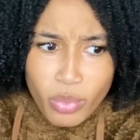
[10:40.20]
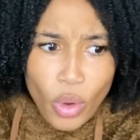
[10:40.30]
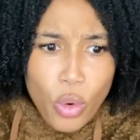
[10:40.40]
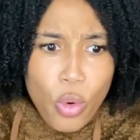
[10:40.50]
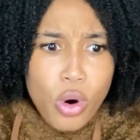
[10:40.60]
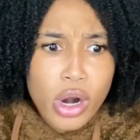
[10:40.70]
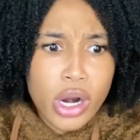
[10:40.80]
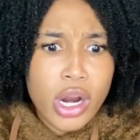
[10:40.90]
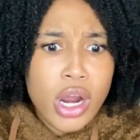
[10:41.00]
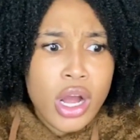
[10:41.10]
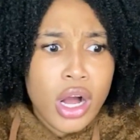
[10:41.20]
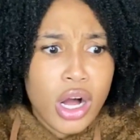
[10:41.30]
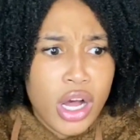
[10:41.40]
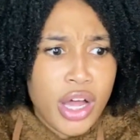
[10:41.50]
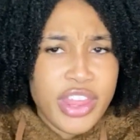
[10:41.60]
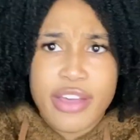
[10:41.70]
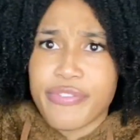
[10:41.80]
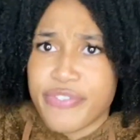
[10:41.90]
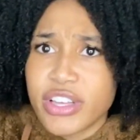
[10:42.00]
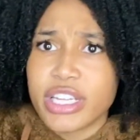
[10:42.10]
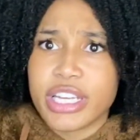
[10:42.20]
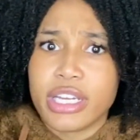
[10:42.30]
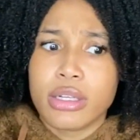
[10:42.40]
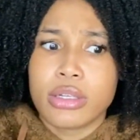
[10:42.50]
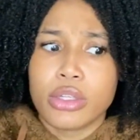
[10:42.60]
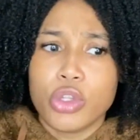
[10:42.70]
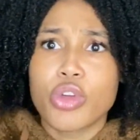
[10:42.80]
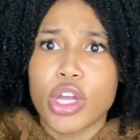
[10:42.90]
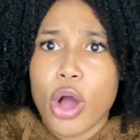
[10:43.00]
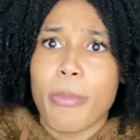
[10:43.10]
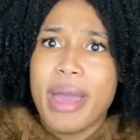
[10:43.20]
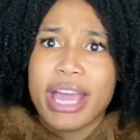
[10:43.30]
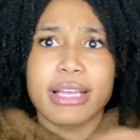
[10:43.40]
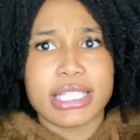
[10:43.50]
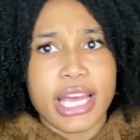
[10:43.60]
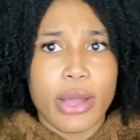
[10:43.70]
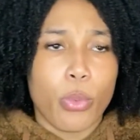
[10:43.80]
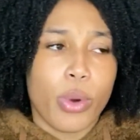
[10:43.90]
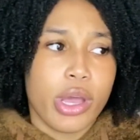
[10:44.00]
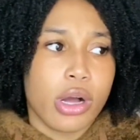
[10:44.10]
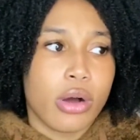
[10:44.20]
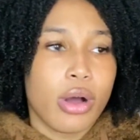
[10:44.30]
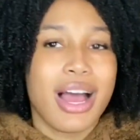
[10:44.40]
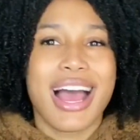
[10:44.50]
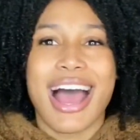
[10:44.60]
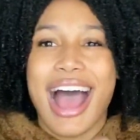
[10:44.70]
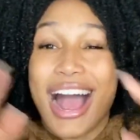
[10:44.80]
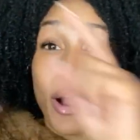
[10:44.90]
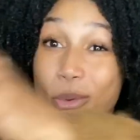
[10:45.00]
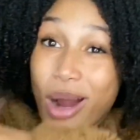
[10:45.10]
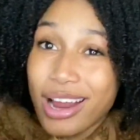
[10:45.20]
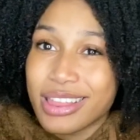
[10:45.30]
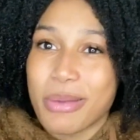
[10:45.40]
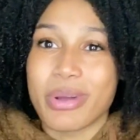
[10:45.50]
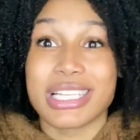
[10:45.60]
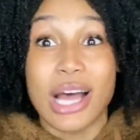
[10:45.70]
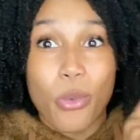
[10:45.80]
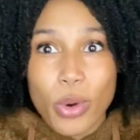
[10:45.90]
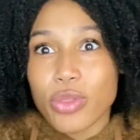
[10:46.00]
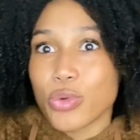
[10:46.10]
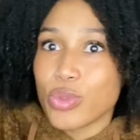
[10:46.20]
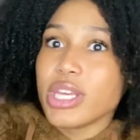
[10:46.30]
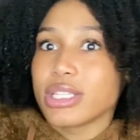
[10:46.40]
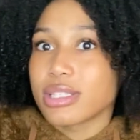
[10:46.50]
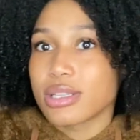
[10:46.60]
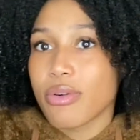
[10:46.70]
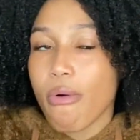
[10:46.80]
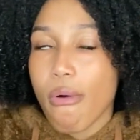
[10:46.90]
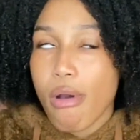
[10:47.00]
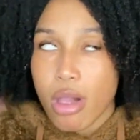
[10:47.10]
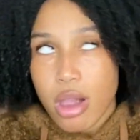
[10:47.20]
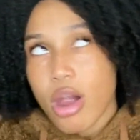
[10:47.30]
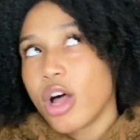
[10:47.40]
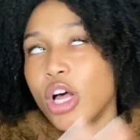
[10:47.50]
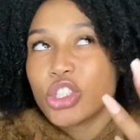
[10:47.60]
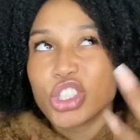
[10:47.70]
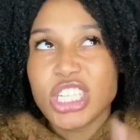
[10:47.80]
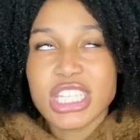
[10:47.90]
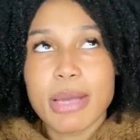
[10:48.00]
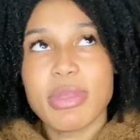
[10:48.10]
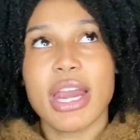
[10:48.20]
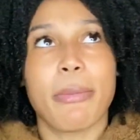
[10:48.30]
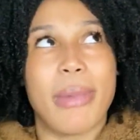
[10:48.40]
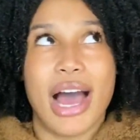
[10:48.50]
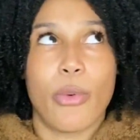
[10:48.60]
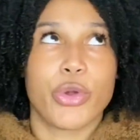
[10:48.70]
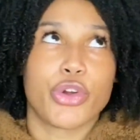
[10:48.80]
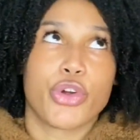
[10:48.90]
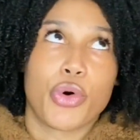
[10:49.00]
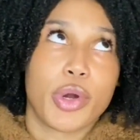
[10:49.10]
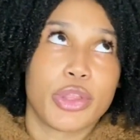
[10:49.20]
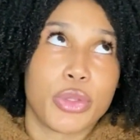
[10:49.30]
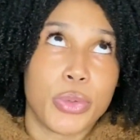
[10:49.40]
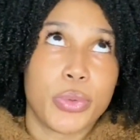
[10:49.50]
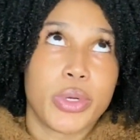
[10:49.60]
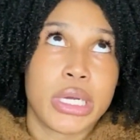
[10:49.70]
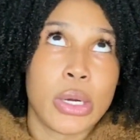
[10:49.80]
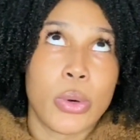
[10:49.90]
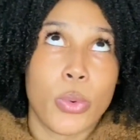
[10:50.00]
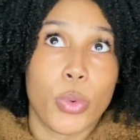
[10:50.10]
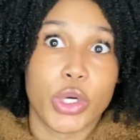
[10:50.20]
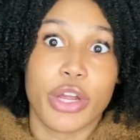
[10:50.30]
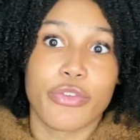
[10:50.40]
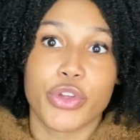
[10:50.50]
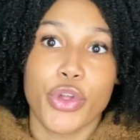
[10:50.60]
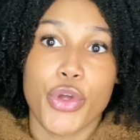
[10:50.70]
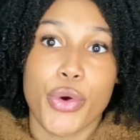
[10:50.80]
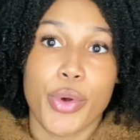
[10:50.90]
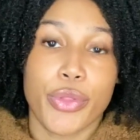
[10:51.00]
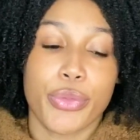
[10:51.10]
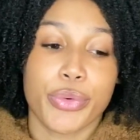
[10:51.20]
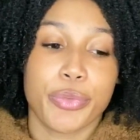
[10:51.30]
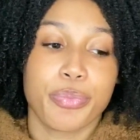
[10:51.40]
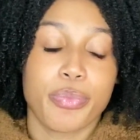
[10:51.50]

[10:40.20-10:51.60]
or that feeling, you can go back and say, well, I acquired that because I went through this. So just keep that in mind when you're going through whatever you're going through.